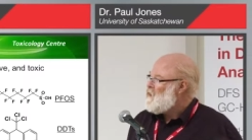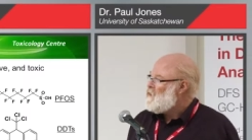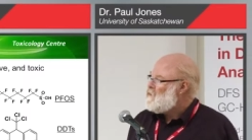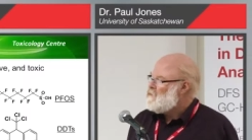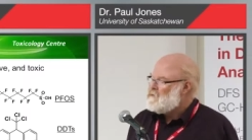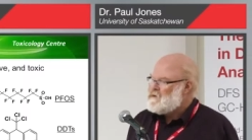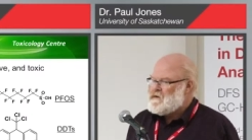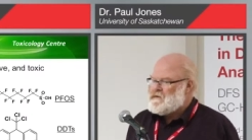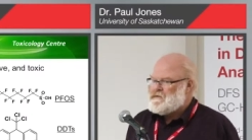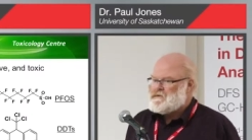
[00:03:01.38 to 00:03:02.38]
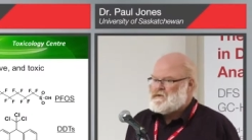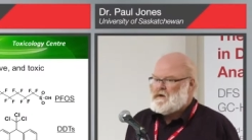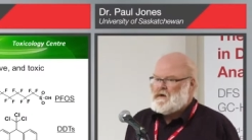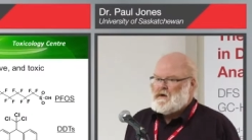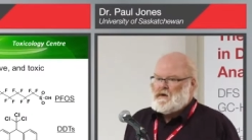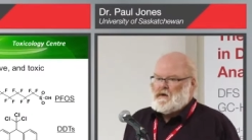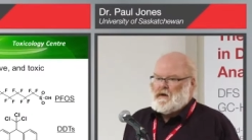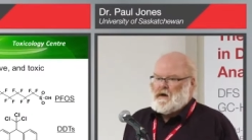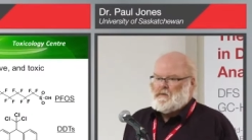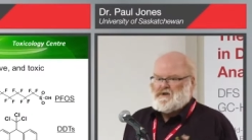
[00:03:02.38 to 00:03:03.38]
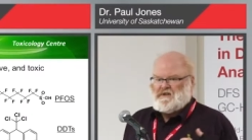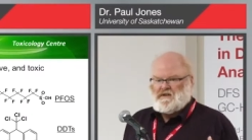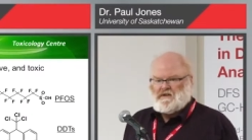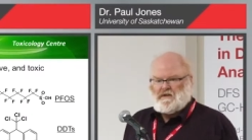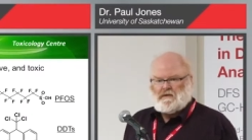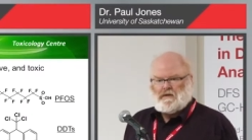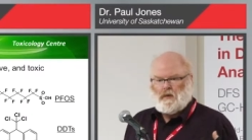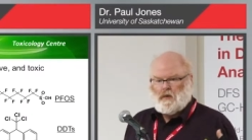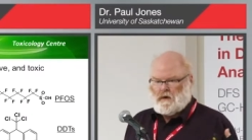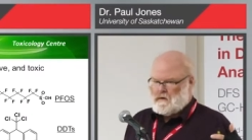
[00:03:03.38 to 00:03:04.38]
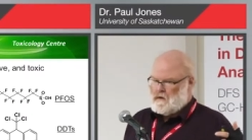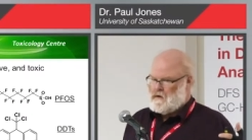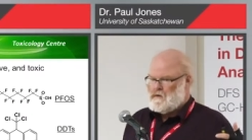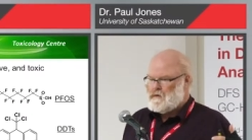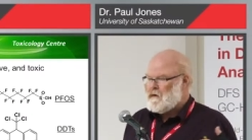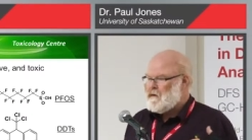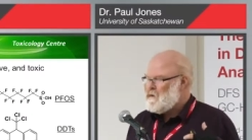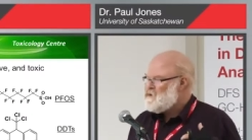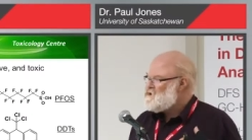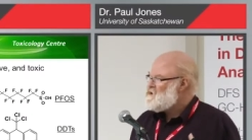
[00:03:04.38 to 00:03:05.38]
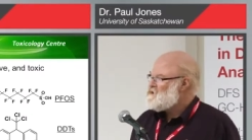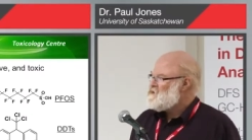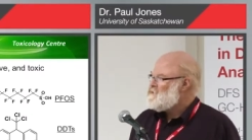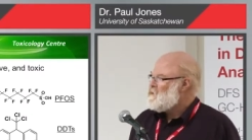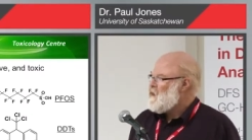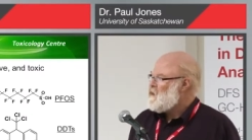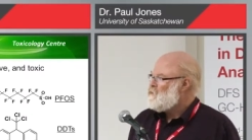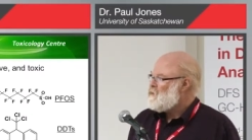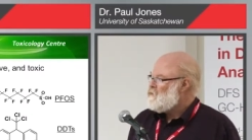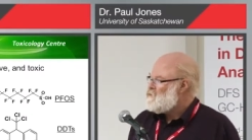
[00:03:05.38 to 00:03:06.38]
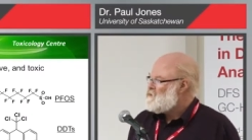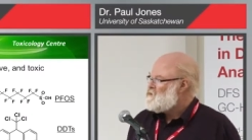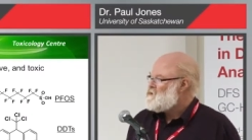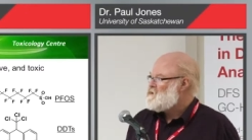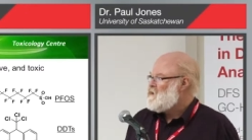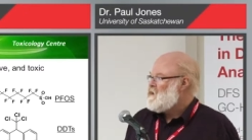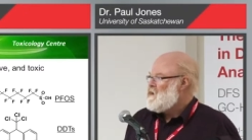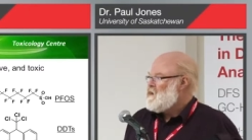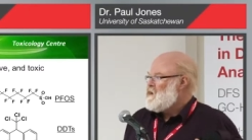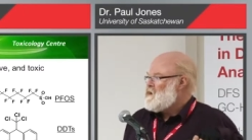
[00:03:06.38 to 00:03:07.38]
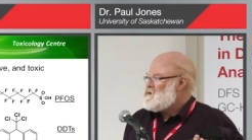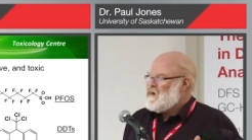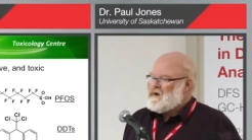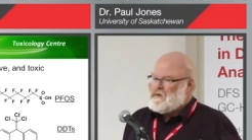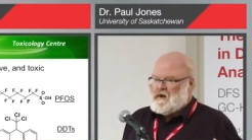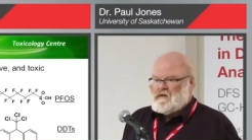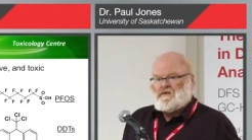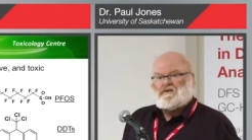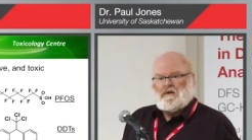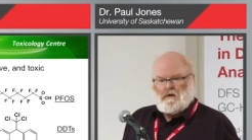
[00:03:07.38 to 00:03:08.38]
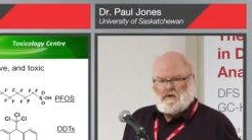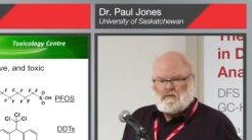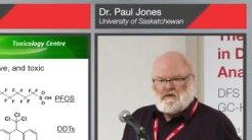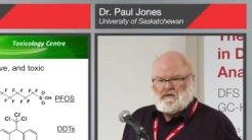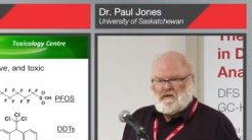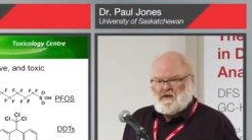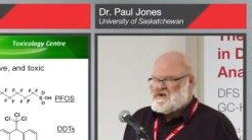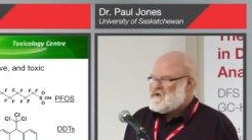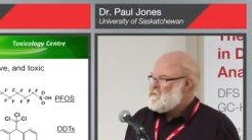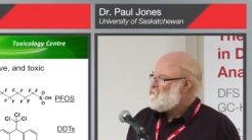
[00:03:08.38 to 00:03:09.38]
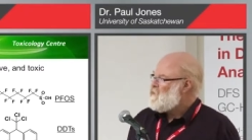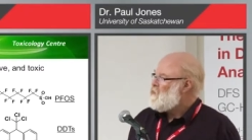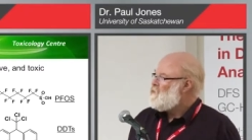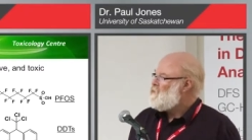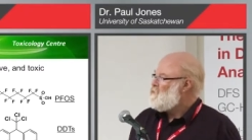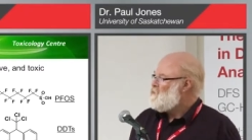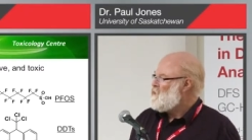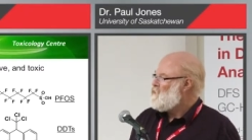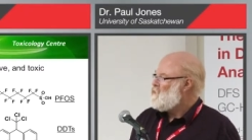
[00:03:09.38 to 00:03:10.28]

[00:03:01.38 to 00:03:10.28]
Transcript: organochlorines are persistent, well-known persistent organic pollutants. That's why we have the Stockholm Convention. Uh, so we've been